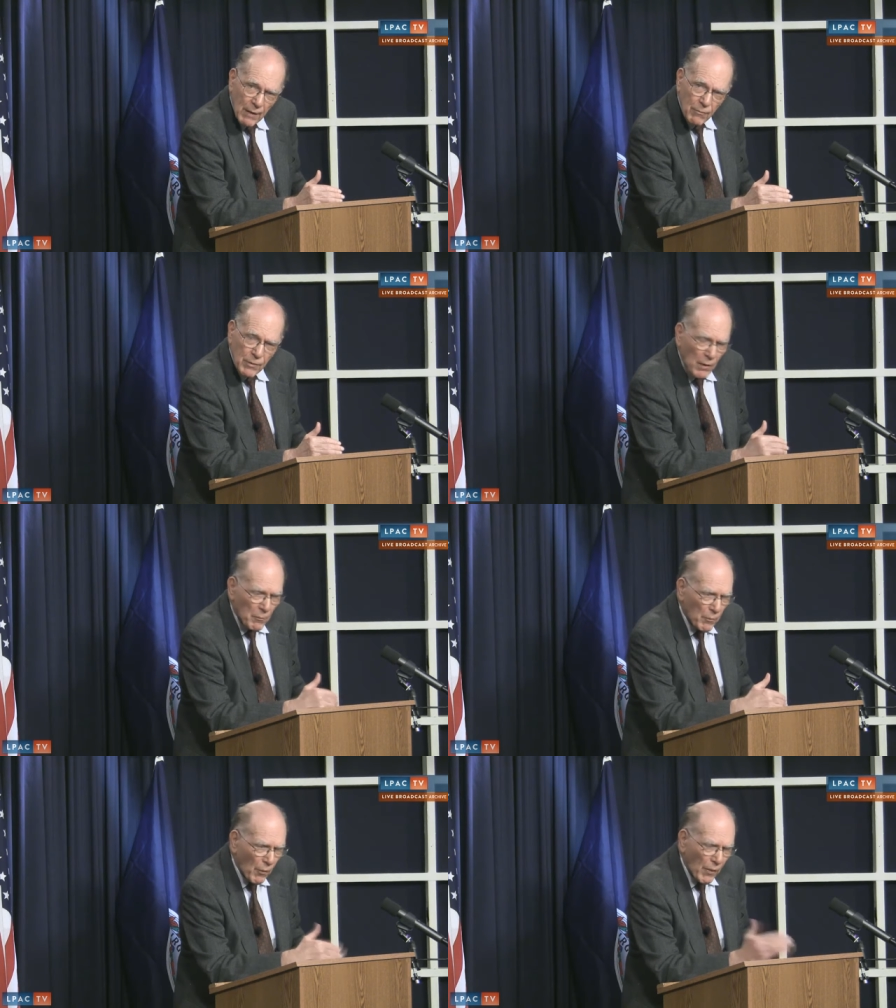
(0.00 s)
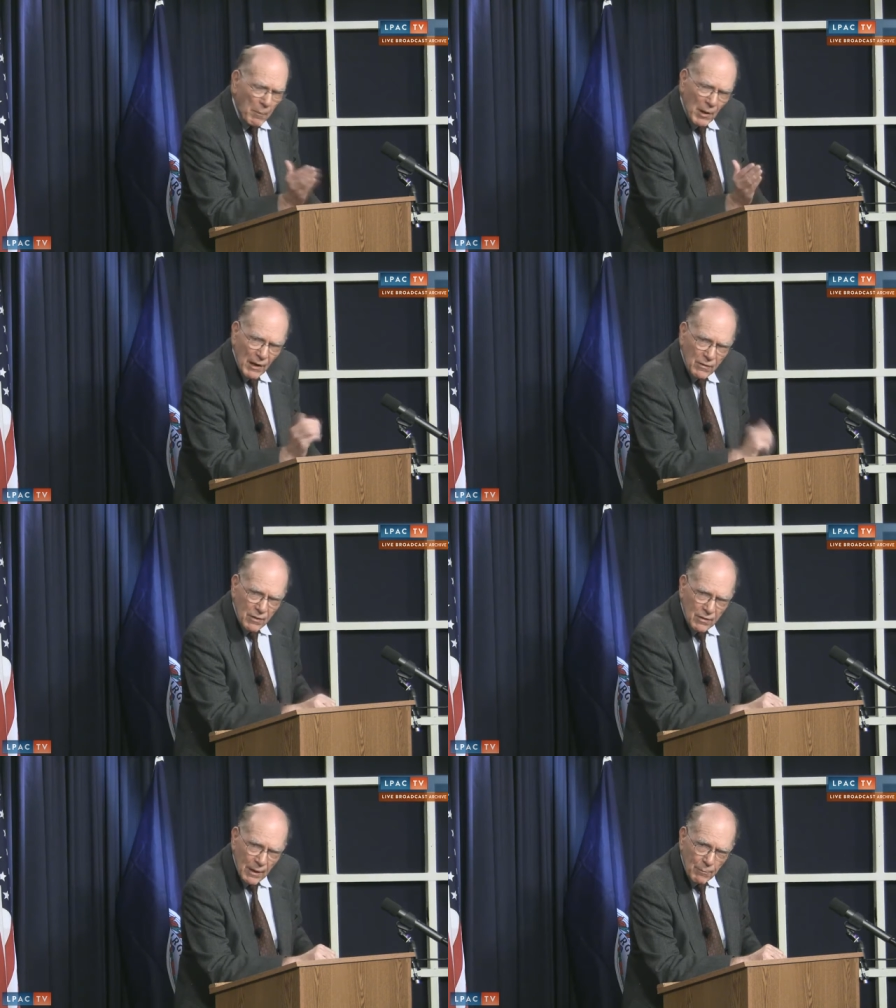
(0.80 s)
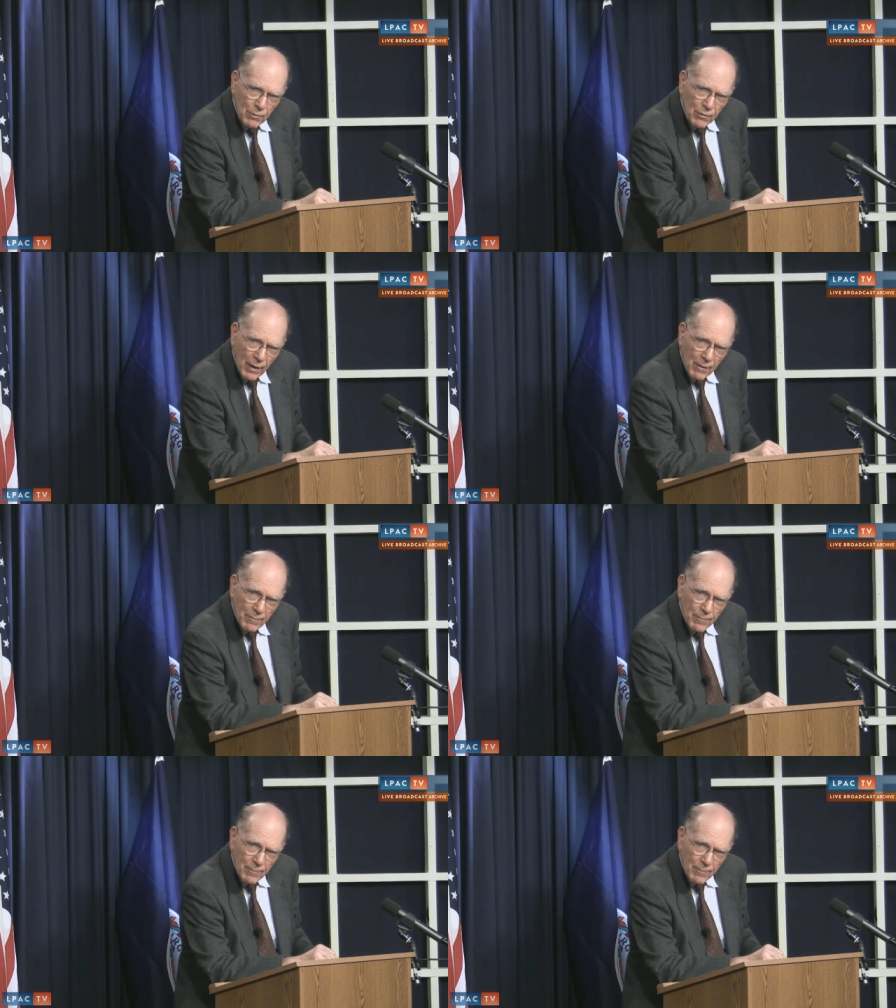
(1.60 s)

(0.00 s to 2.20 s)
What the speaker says: even though they be less than 10%